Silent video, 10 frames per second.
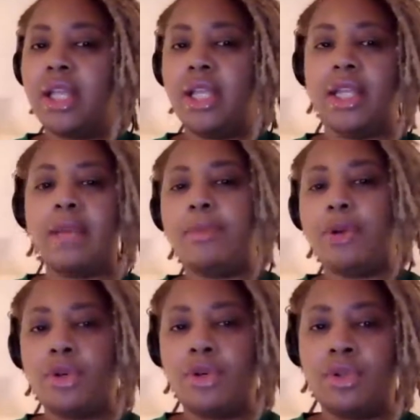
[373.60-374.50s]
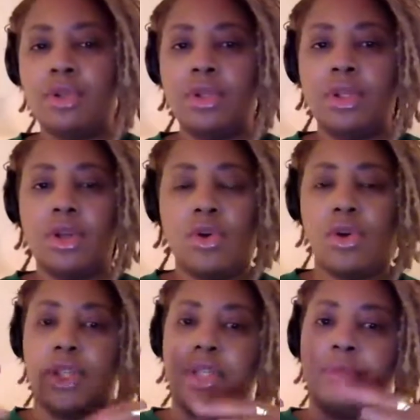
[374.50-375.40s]
in the chemical
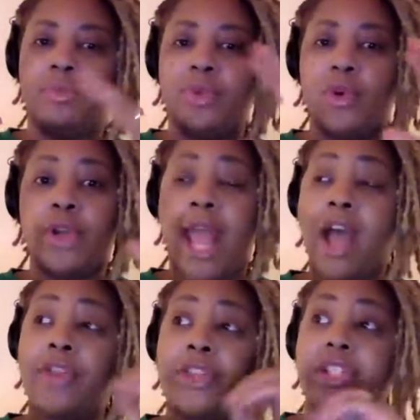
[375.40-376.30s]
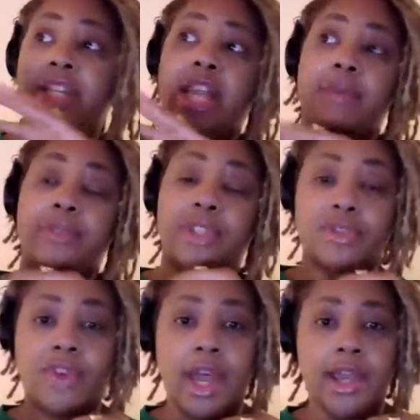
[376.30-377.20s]
or the or how the
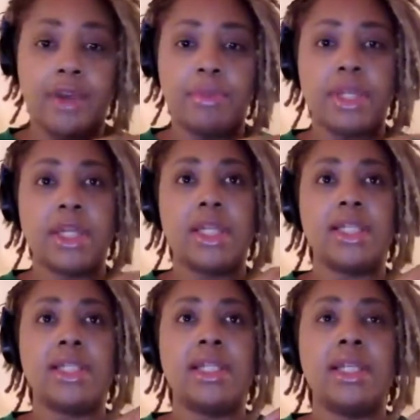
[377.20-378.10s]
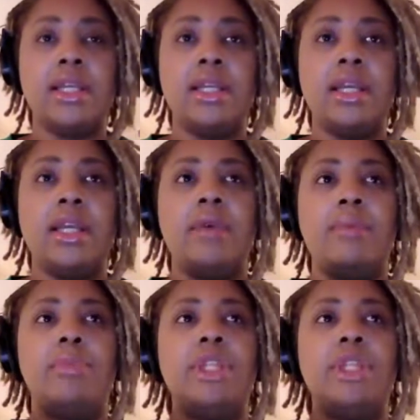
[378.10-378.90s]
synapses fire because mm-hmm.